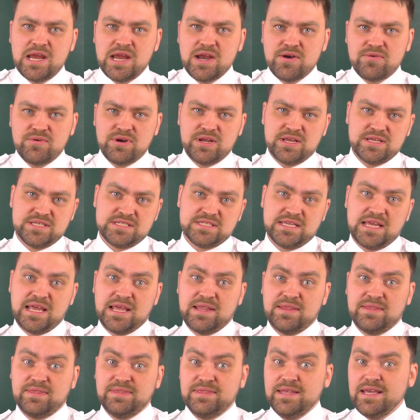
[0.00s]
areas.
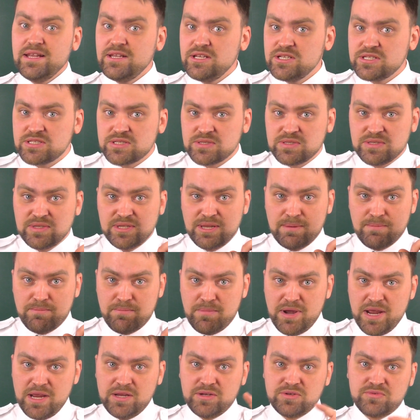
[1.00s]
And that is the
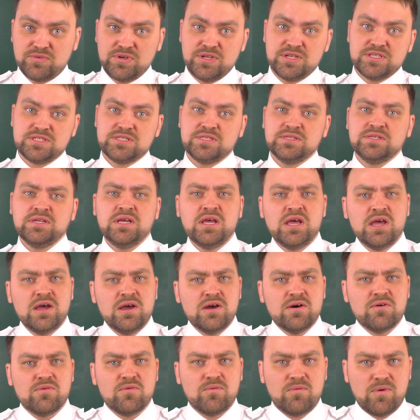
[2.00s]
main reason
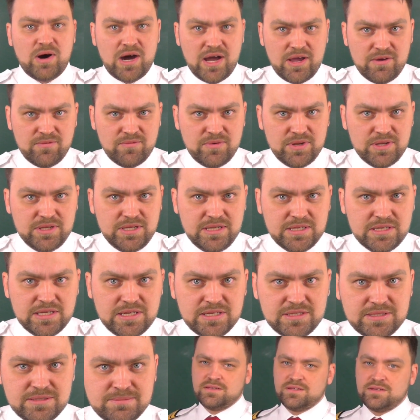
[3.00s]
why we need
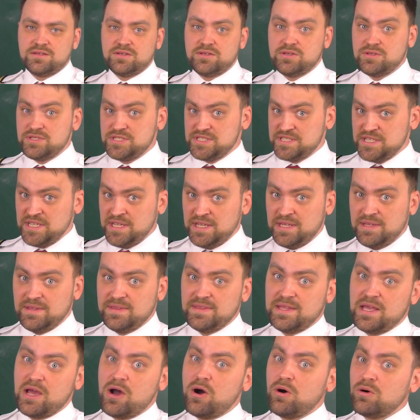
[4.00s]
it. You see,
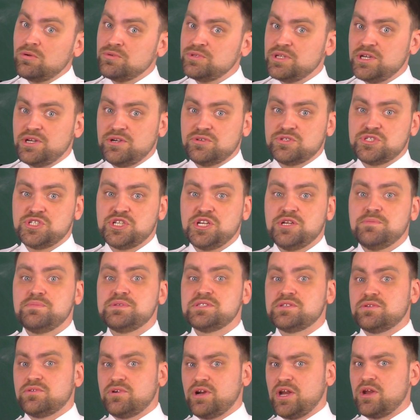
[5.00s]
the old
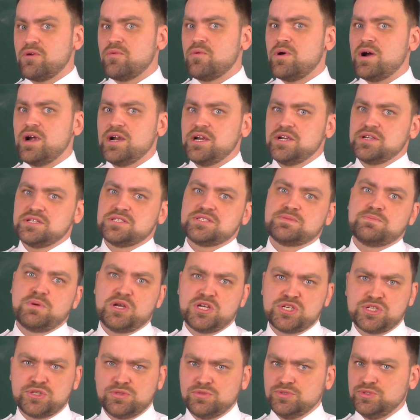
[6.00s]
airships required
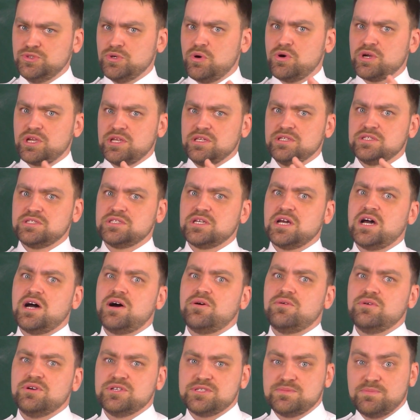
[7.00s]
special docking
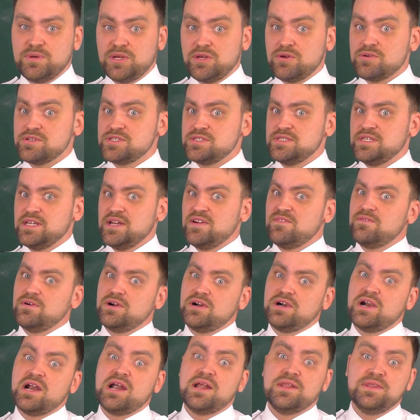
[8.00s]
towers because they
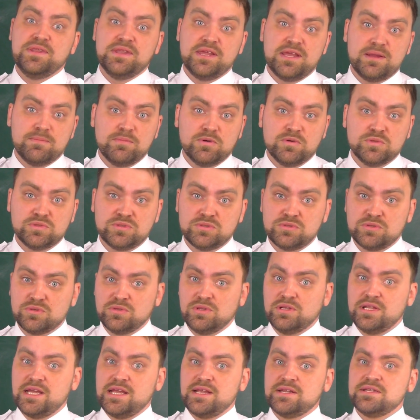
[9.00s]
were unable to
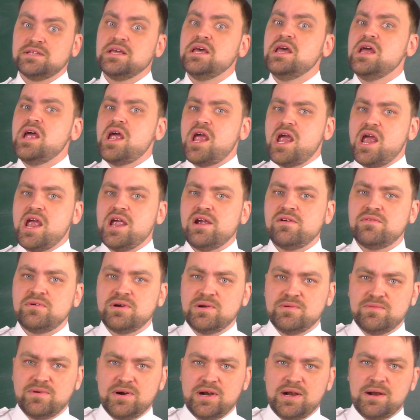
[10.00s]
land
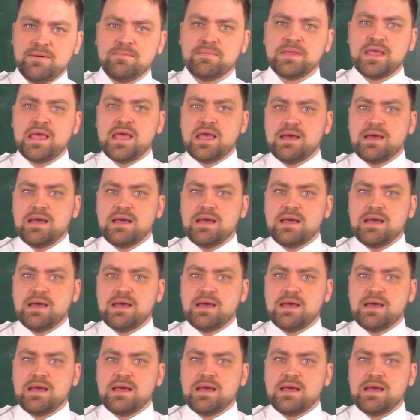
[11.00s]
everywhere.